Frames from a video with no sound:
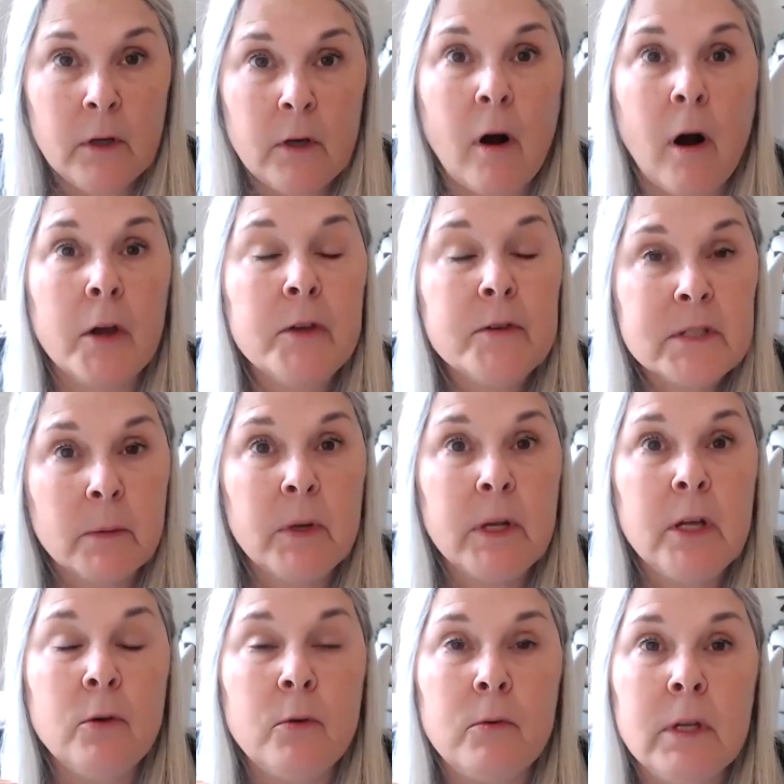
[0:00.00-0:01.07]
Are you somebody
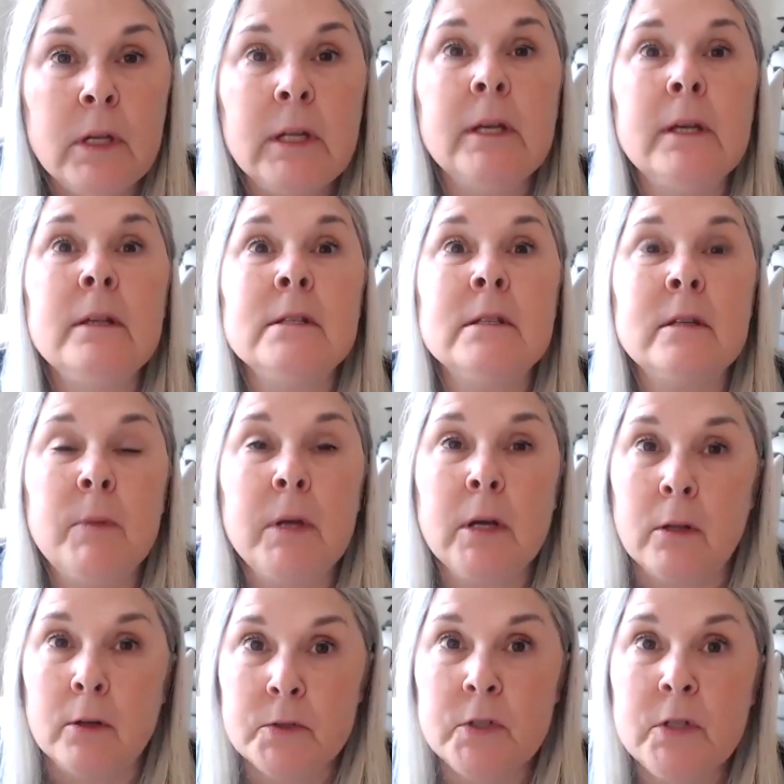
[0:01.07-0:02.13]
who needs to be
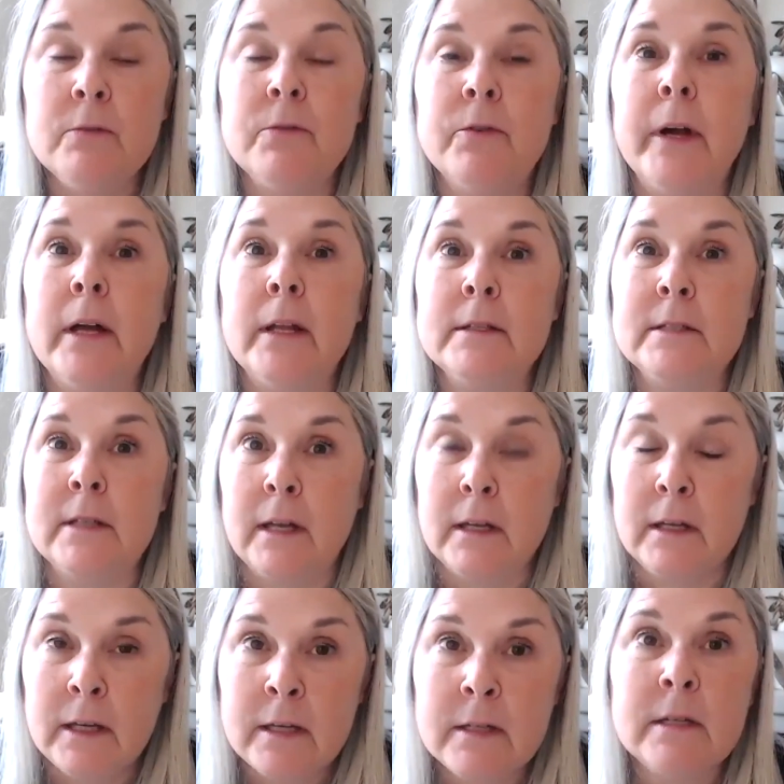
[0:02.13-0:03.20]
close to your friends and
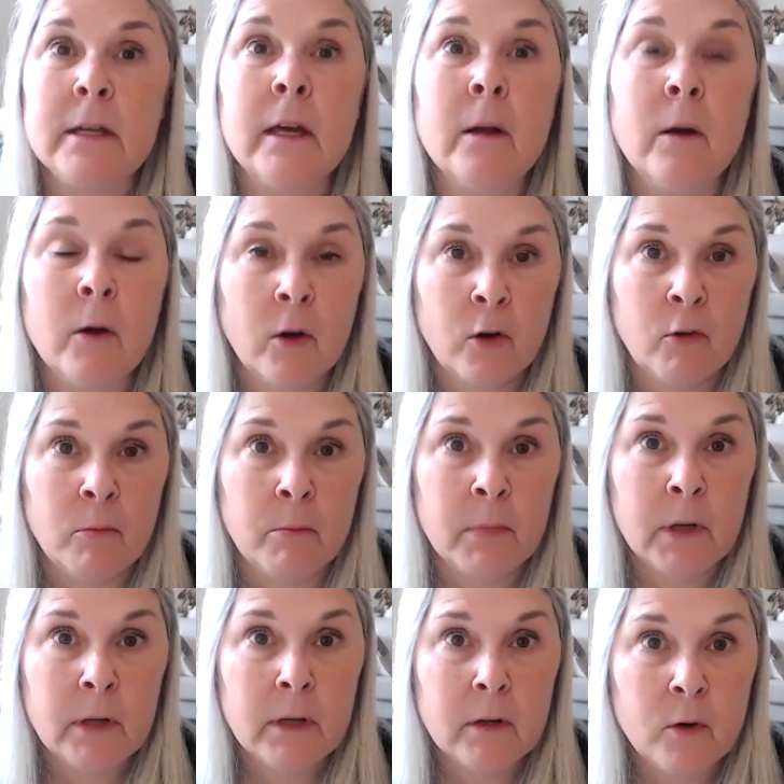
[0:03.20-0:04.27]
need to get home
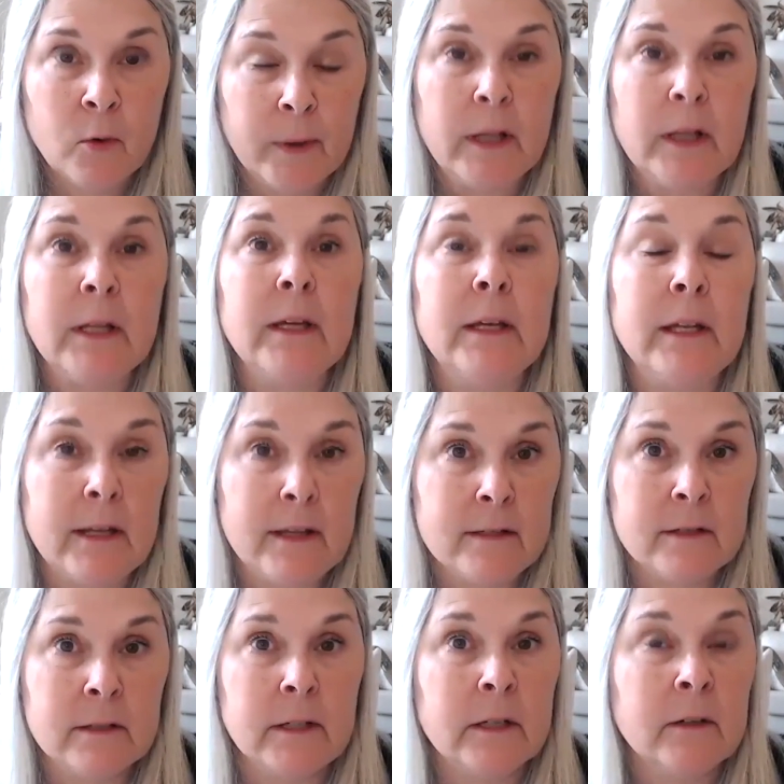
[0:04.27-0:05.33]
quickly and
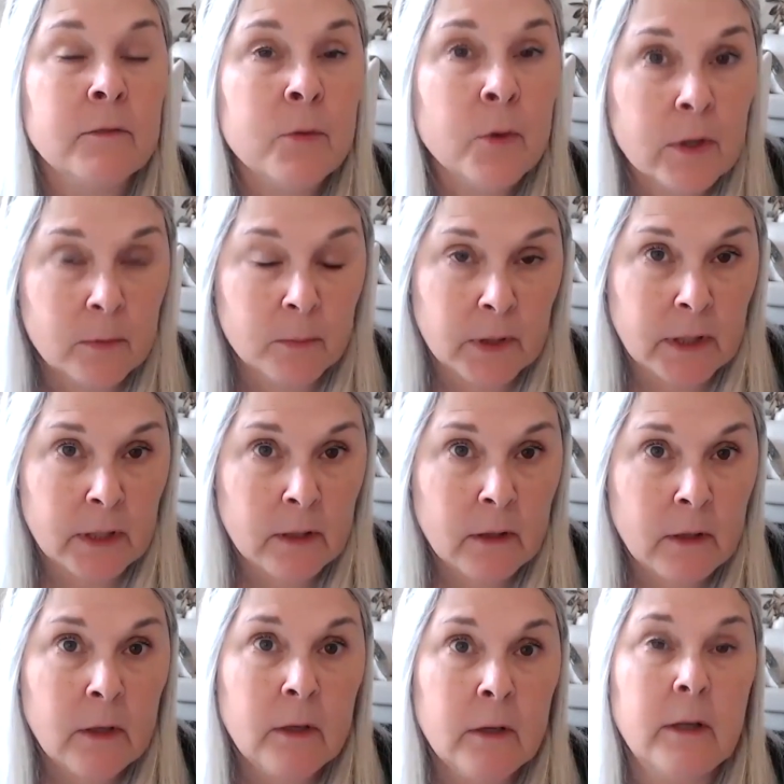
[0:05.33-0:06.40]
easily and affordably?
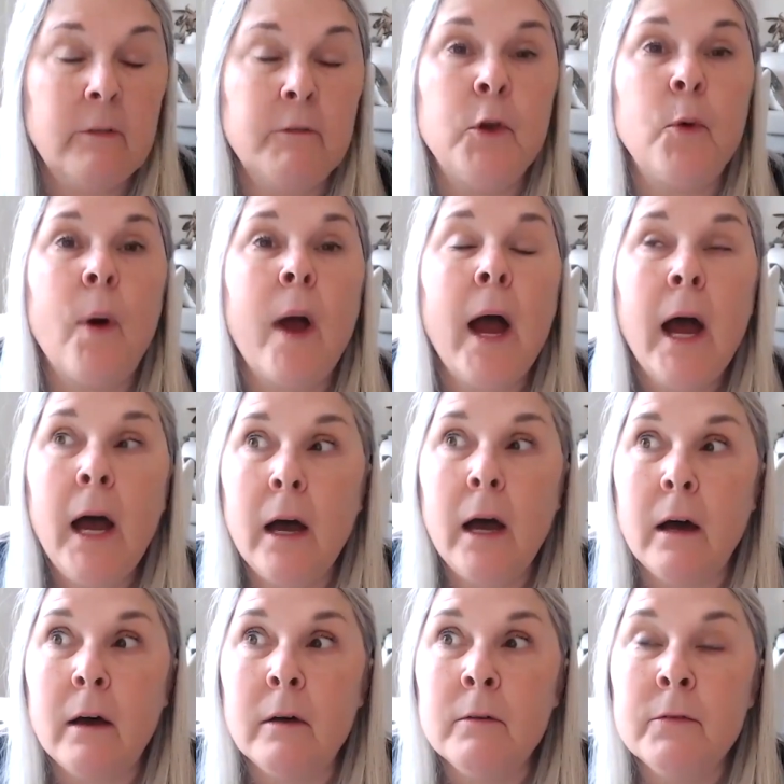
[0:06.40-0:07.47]
If you
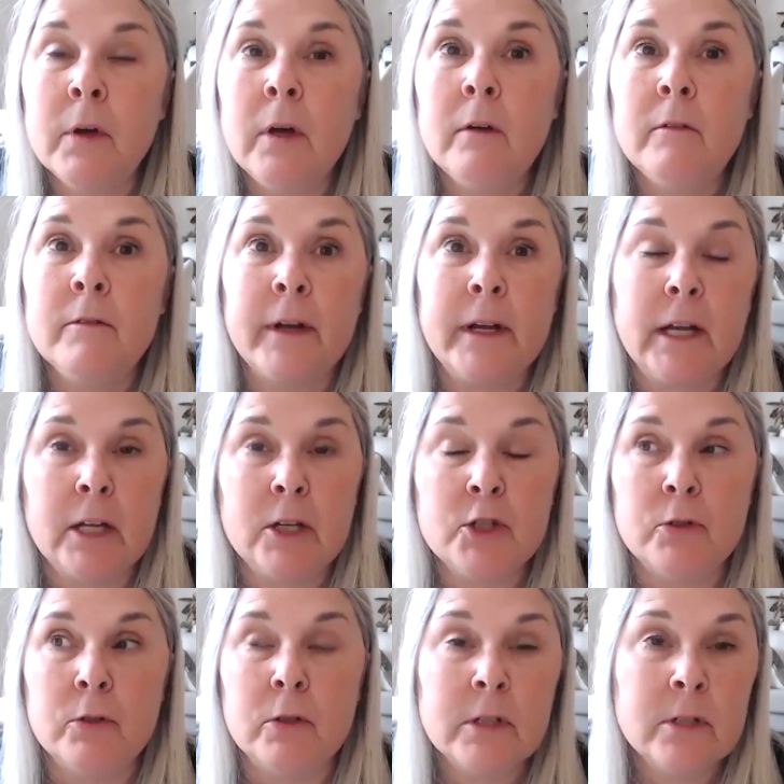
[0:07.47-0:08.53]
have
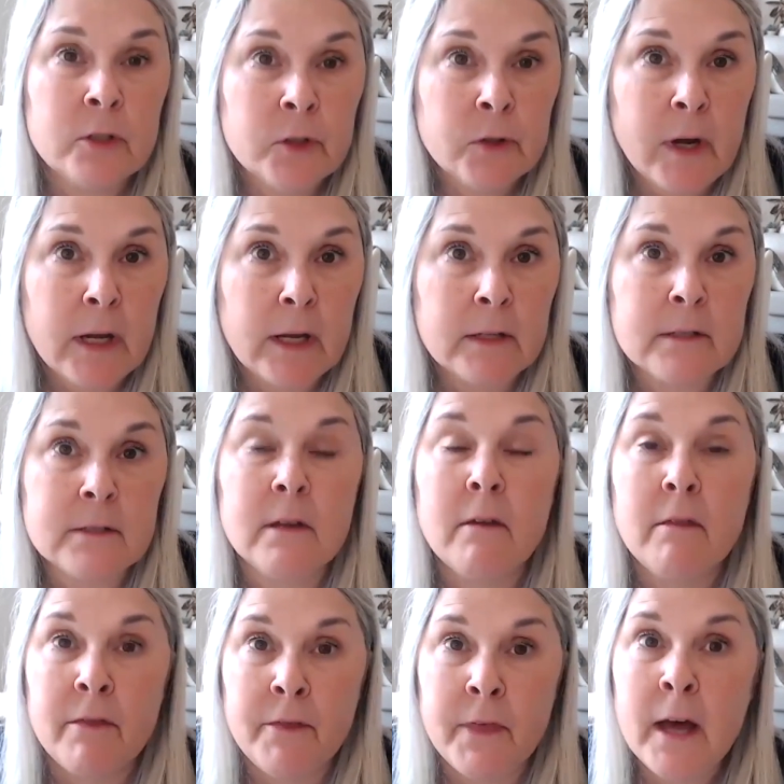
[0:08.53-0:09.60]
financial constraints,
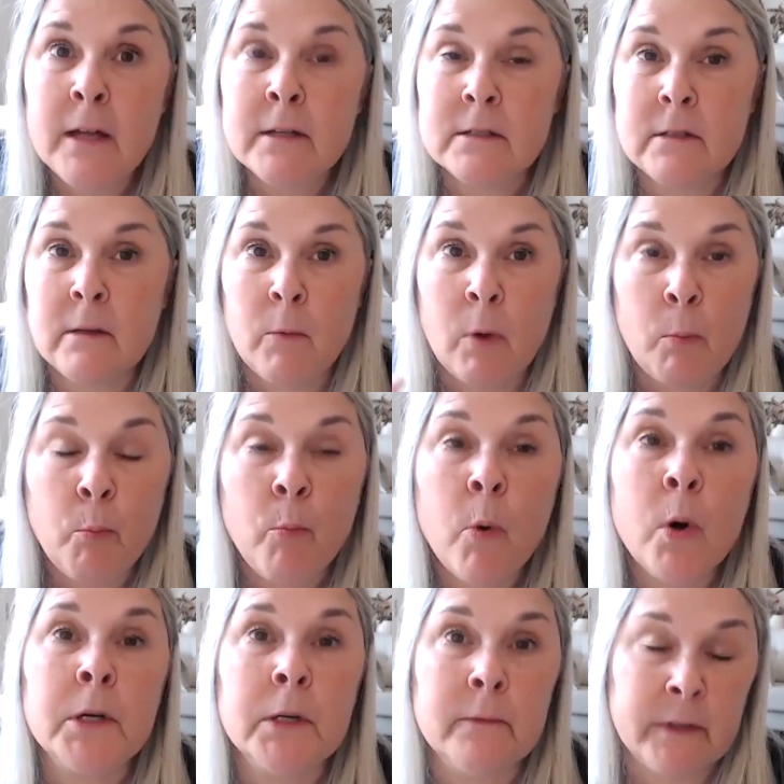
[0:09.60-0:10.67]
that's
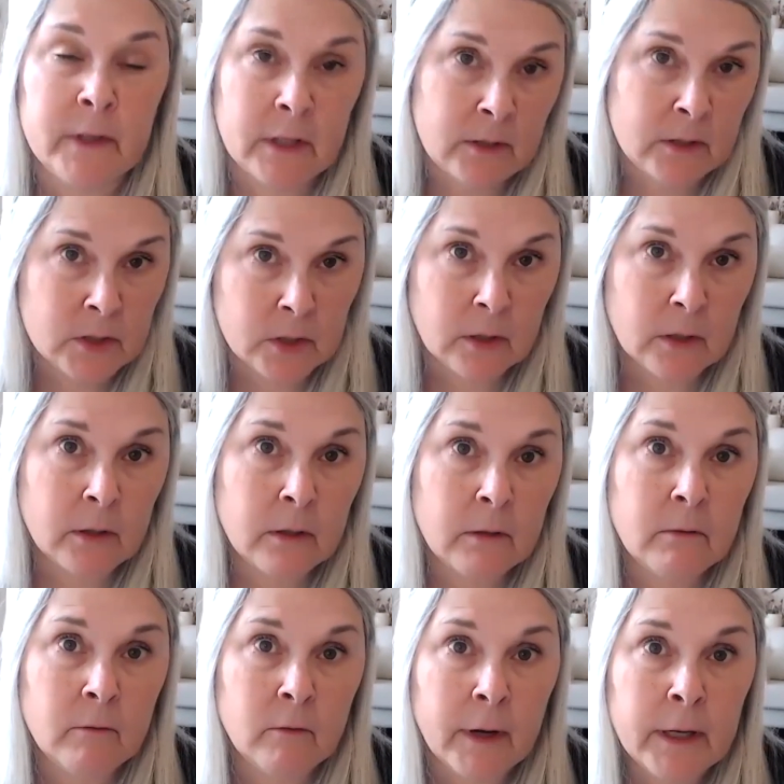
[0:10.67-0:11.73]
more of a concern,
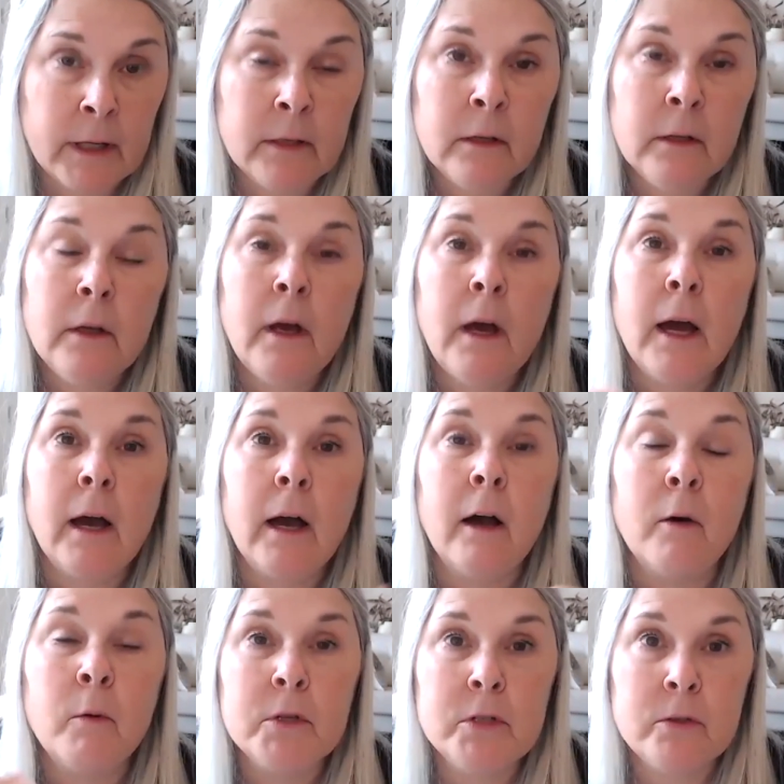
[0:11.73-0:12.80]
right?
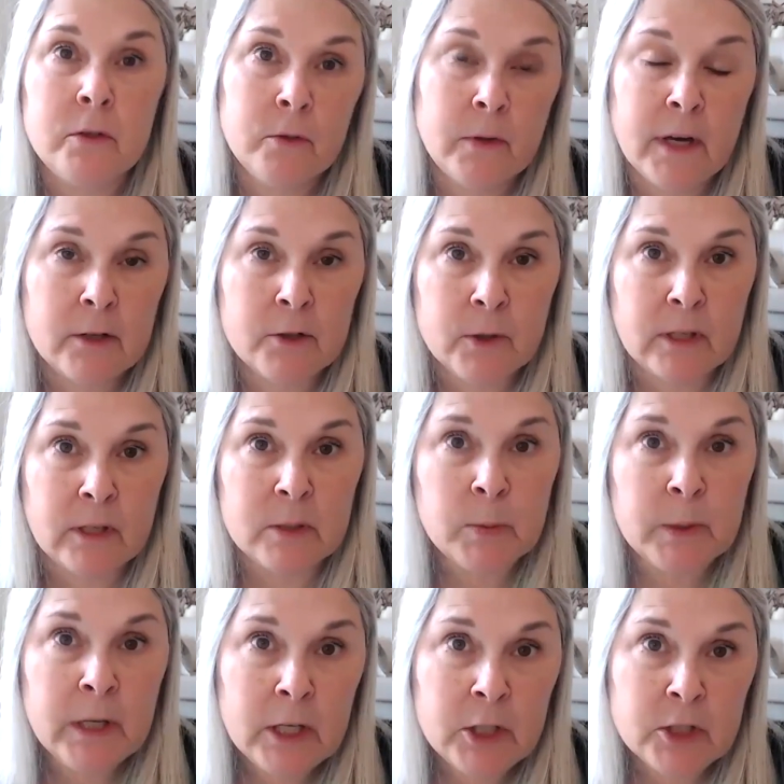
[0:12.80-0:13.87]
How would you do that
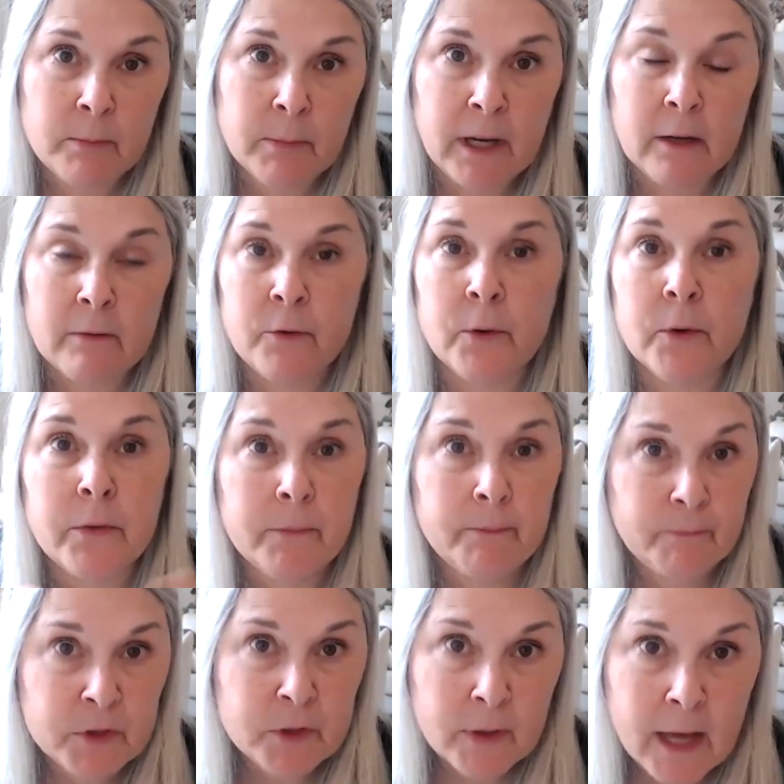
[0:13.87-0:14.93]
transportation back and forth?
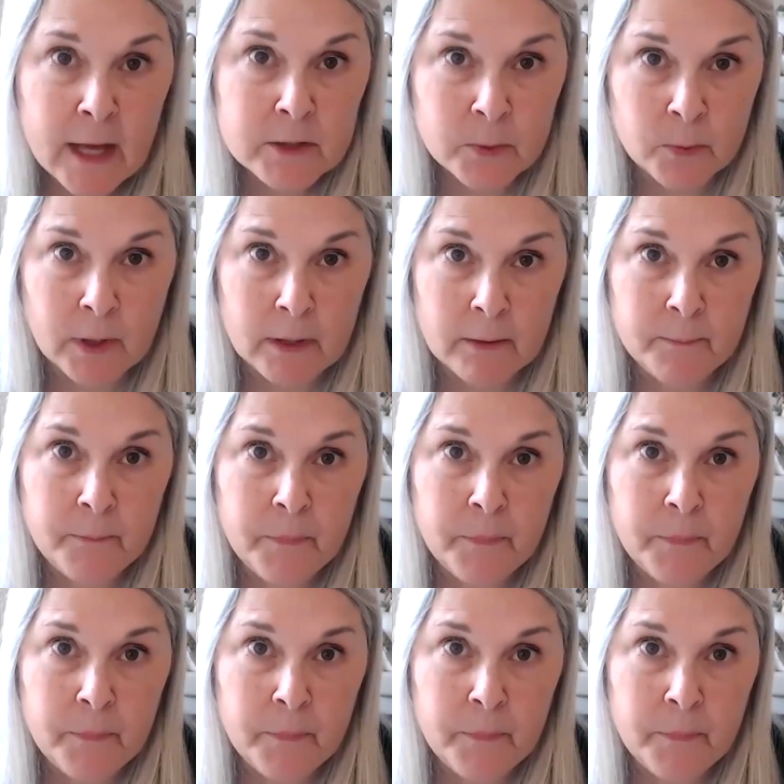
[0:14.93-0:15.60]
So that's one.